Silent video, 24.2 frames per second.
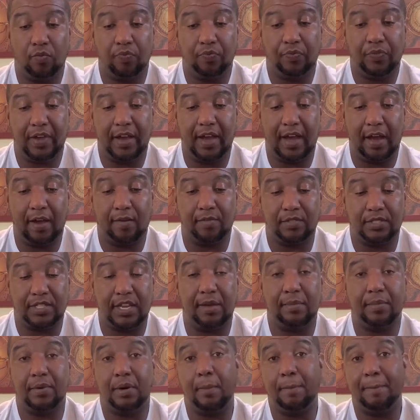I was
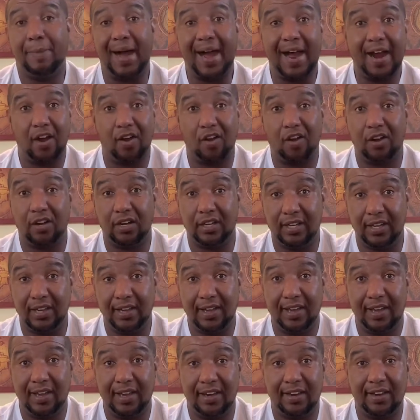able to buy her a
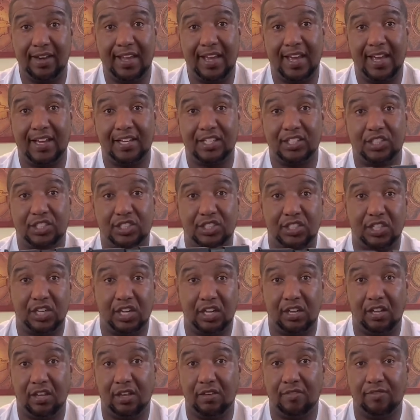gun that
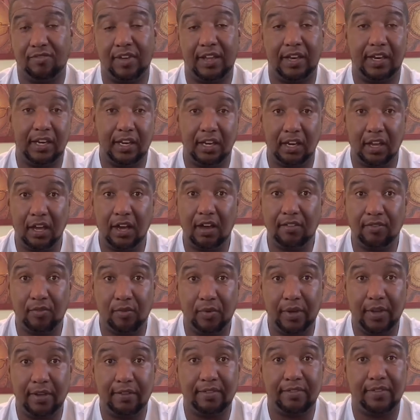she fell in love
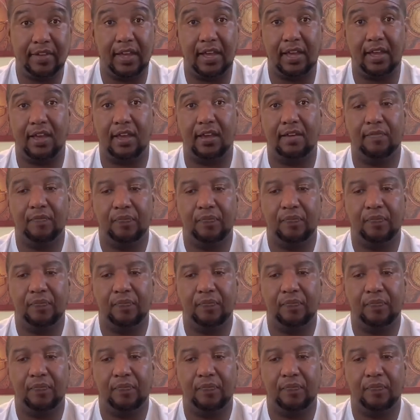with. And